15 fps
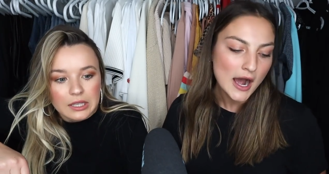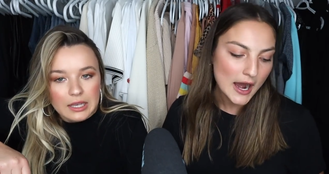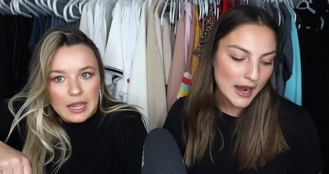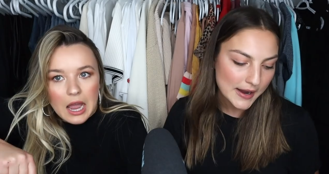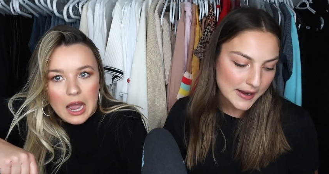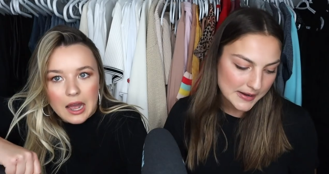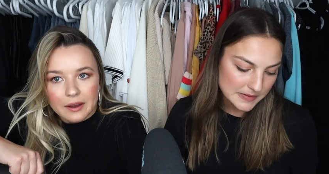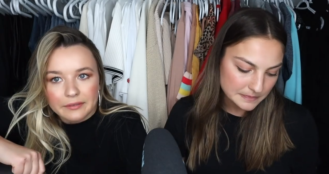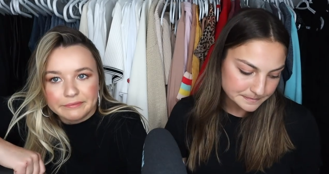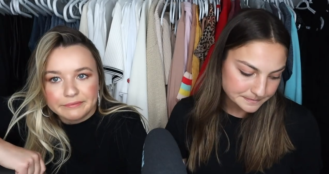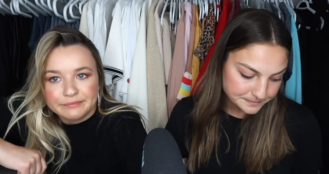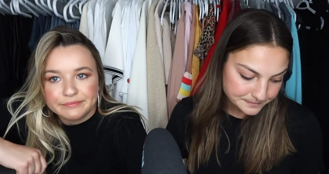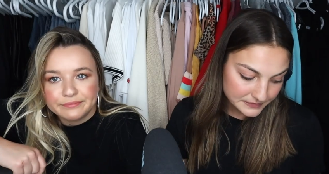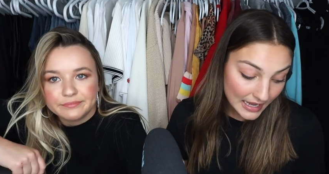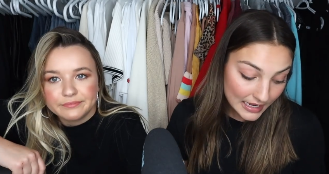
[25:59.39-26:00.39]

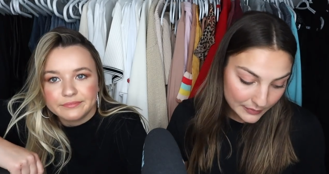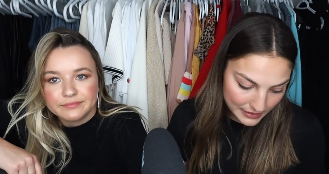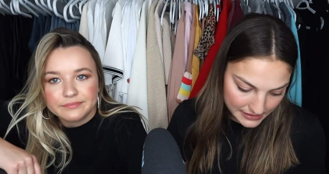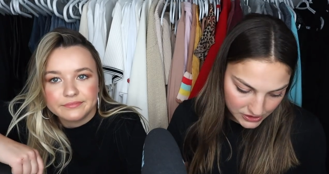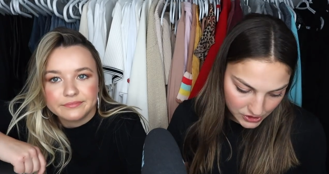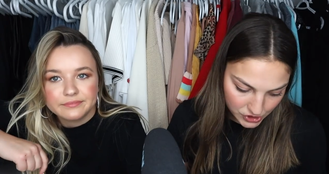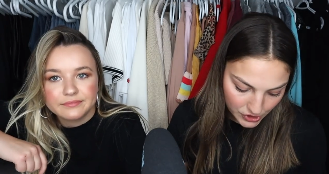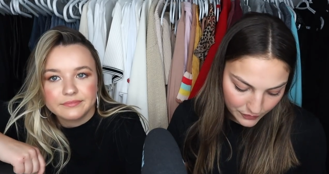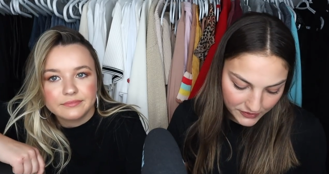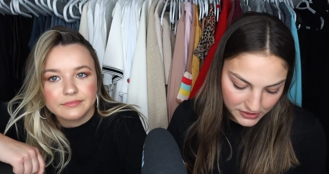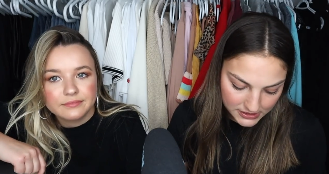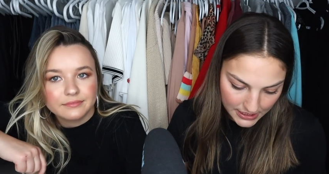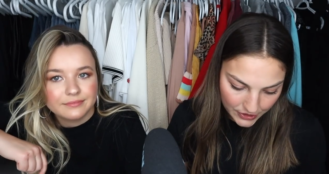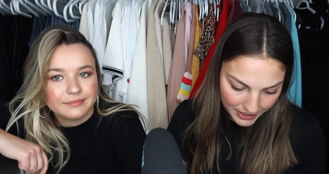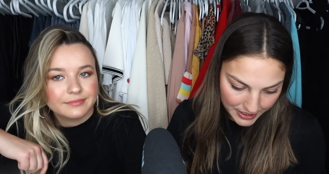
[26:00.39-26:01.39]
Speaker 1: Um, anyways, so
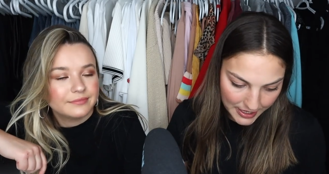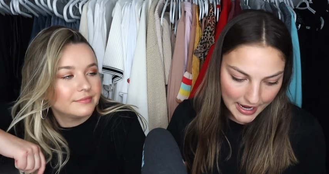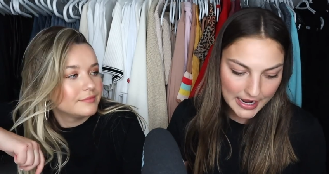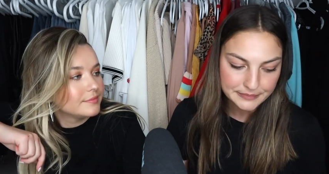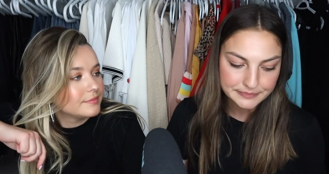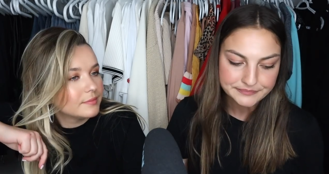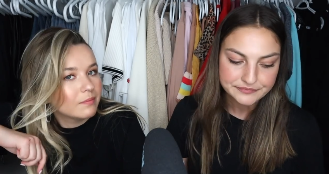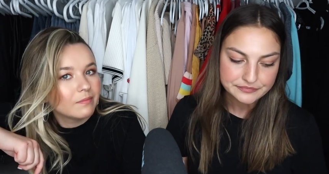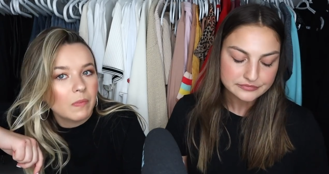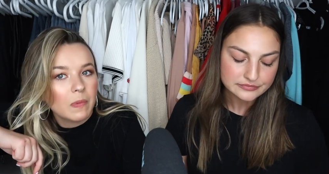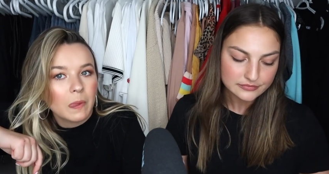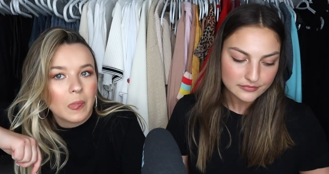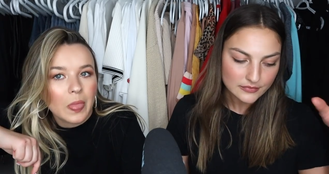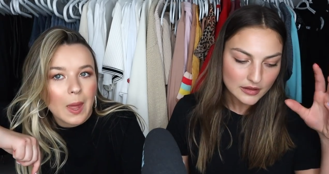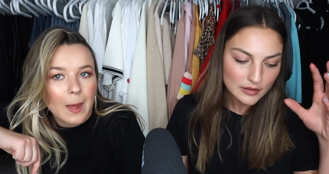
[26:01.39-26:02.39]
first day grade nine,
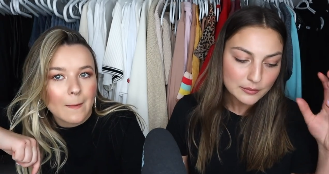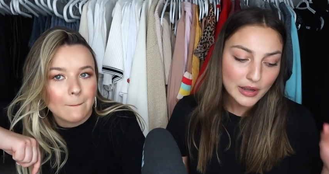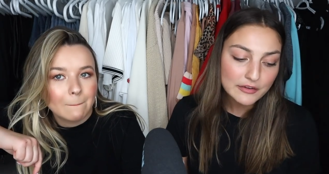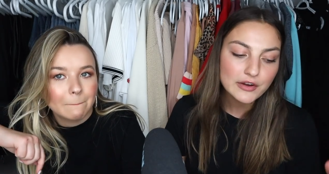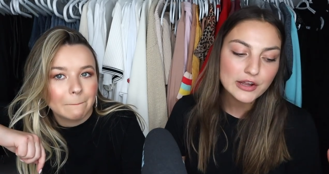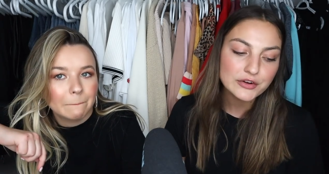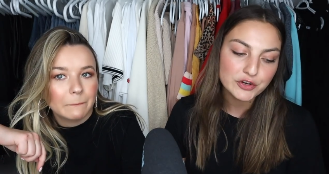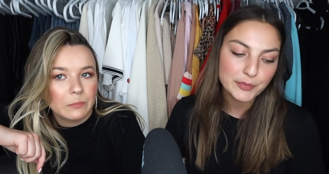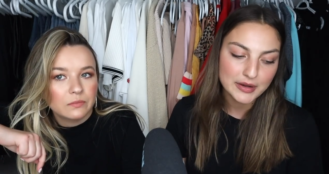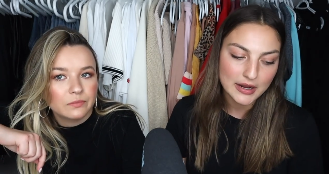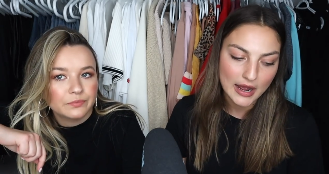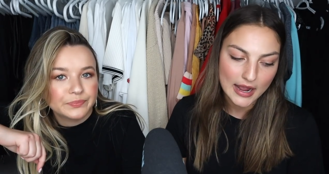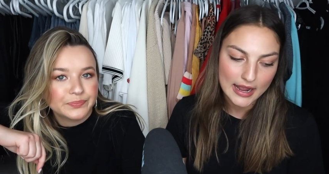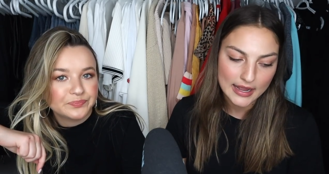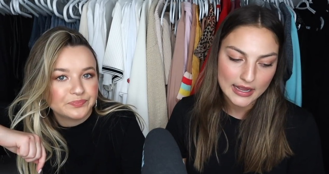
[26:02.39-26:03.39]
my friend group and
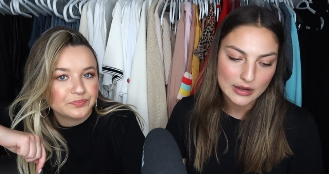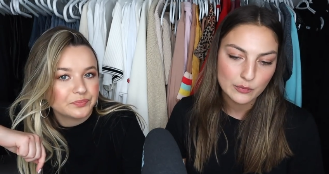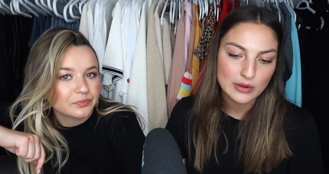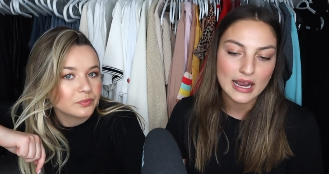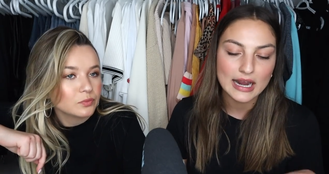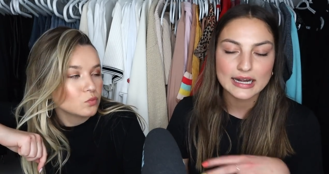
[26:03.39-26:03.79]
I, we